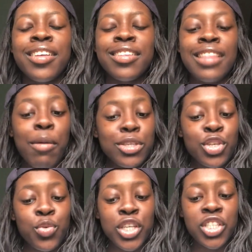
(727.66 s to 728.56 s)
That was a
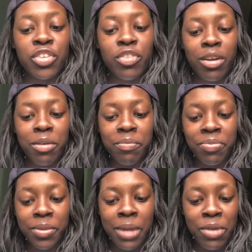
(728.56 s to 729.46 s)
question from
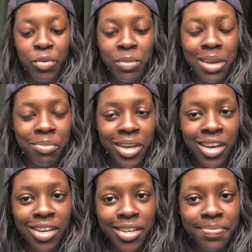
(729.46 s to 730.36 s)
my roommate
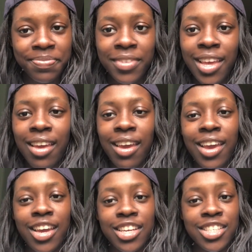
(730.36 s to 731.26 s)
Brianna.
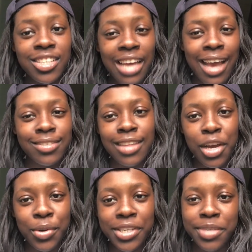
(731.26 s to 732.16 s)
And she asked that
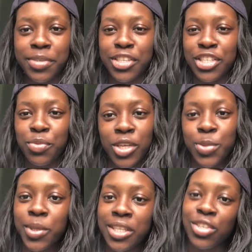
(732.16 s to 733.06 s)
question because she
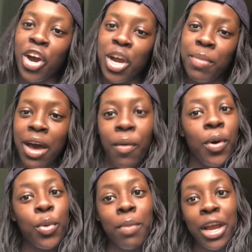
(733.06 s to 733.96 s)
wants me to talk about
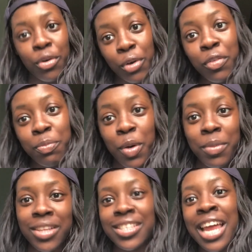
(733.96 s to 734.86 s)
my growth
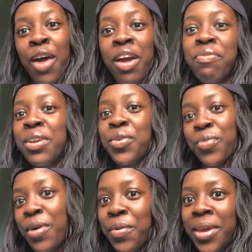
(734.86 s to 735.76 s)
moments and how I've been
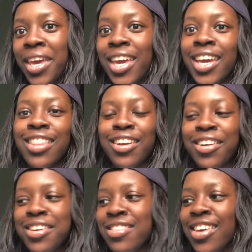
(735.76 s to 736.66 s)
growing and
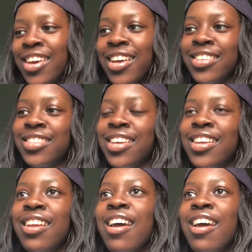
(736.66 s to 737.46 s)
learning things. And